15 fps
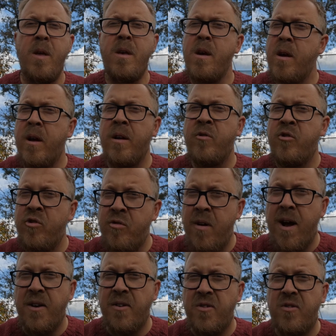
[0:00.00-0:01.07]
You can
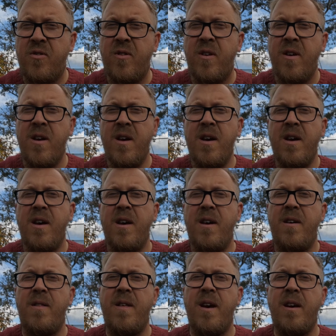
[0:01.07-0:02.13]
trust
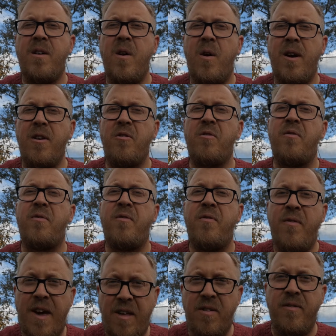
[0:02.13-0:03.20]
that God is
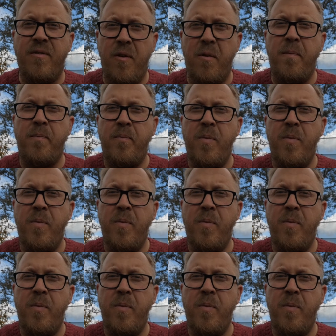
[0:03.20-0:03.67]
faithful.